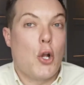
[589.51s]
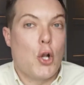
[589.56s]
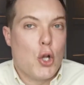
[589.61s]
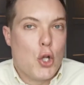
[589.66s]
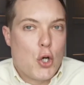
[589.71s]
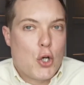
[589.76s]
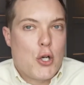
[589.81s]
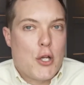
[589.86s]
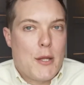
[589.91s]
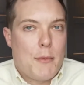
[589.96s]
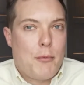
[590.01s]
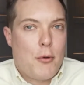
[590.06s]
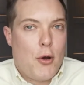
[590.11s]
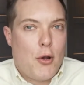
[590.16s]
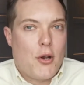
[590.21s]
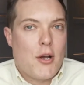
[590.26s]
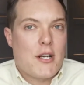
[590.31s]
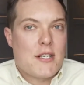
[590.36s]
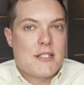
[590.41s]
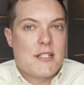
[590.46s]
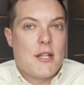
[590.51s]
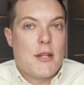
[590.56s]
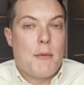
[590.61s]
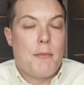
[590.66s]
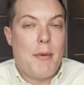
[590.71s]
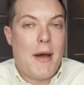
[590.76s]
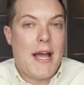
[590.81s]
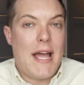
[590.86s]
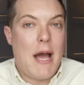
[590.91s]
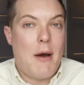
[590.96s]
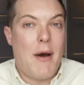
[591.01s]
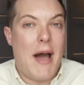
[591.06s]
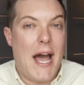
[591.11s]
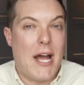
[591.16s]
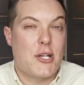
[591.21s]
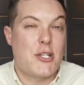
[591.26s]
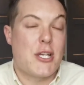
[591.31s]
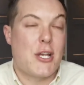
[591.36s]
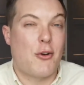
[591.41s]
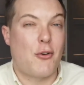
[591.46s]
look of the products that the buyout
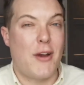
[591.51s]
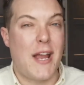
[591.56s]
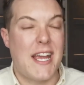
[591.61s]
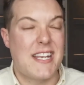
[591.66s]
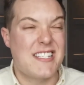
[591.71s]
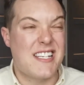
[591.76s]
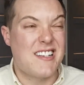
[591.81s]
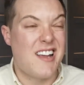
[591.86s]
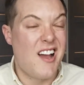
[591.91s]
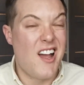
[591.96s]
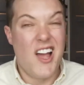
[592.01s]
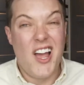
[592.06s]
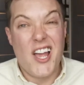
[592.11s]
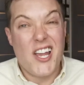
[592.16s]
actually created,